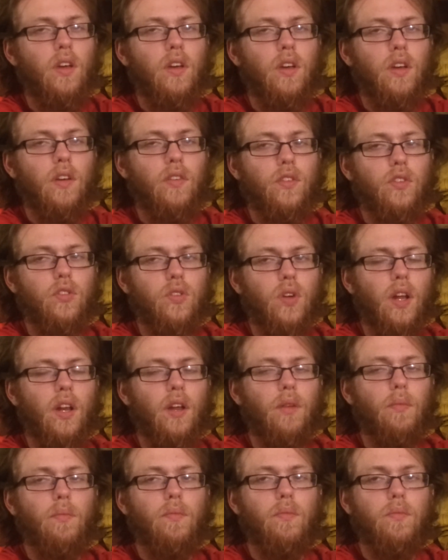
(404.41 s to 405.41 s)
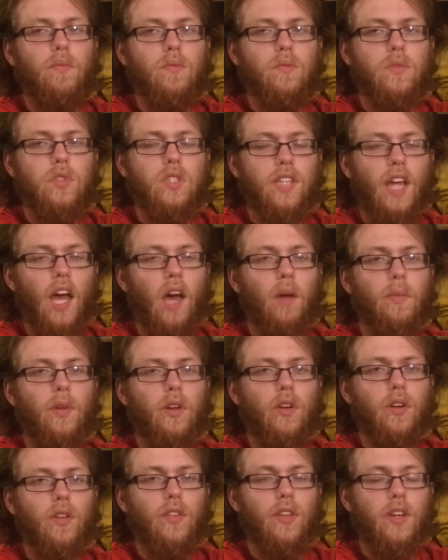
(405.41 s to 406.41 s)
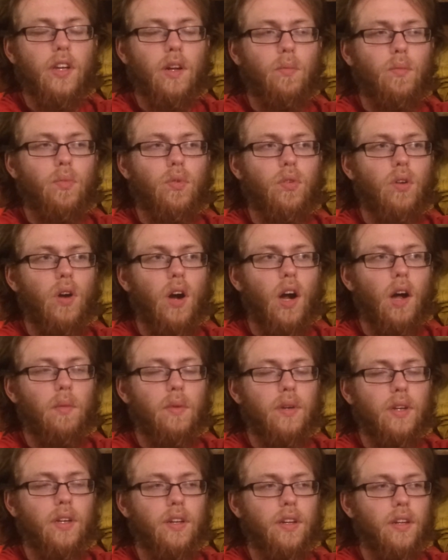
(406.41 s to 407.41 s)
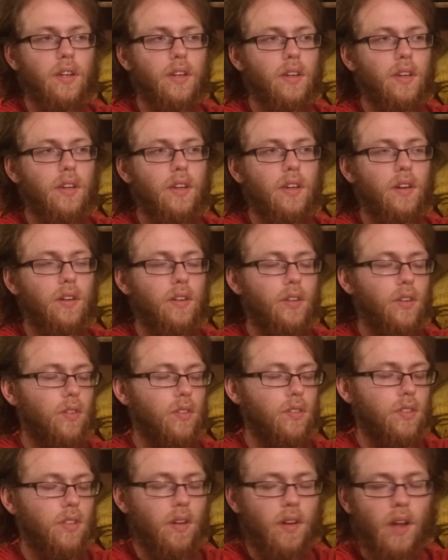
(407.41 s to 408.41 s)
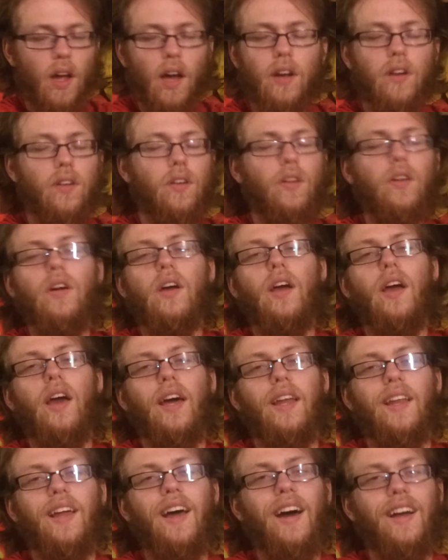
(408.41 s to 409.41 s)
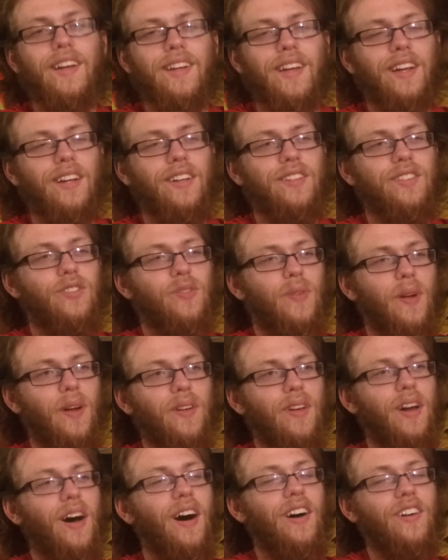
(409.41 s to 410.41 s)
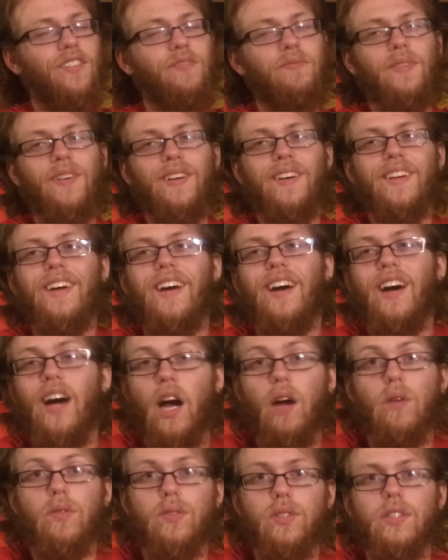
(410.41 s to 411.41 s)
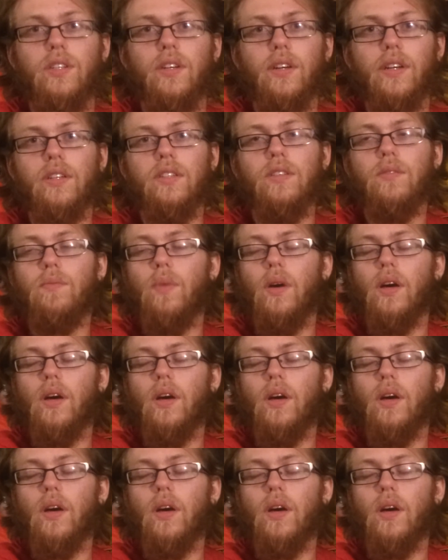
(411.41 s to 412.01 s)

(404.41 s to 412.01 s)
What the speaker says: if you try to stab me or anything, I'm probably going to kill you or something. I don't know. And I kind of trailed off, but I was serious.